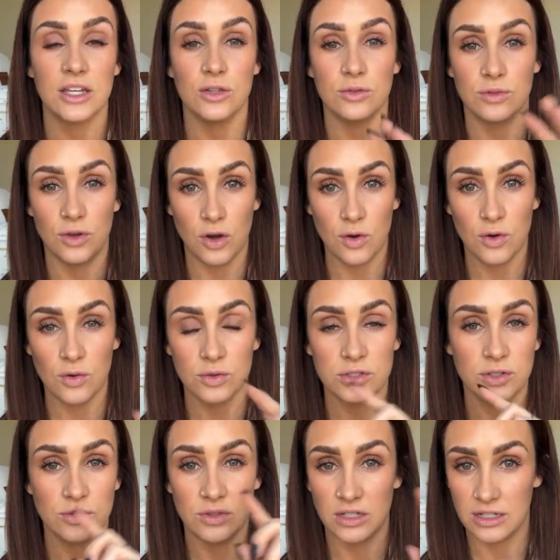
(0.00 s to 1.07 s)
you go
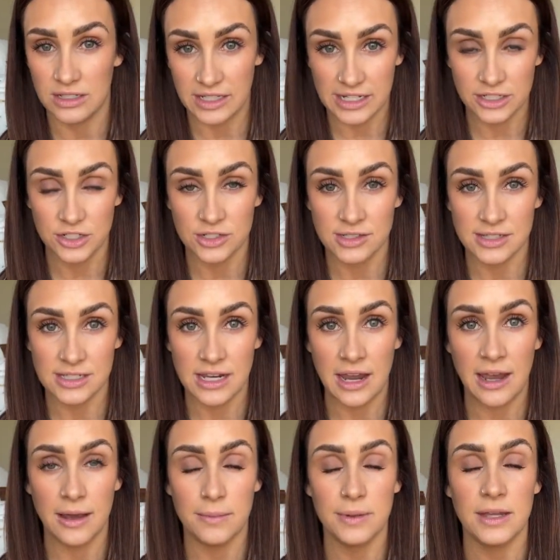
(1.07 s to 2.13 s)
to the collections
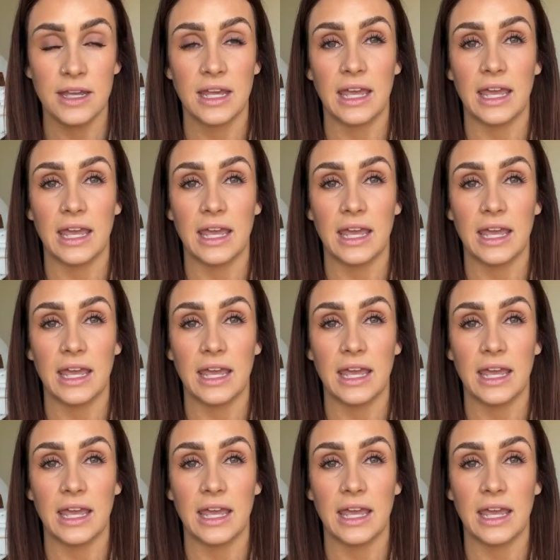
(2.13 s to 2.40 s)
tab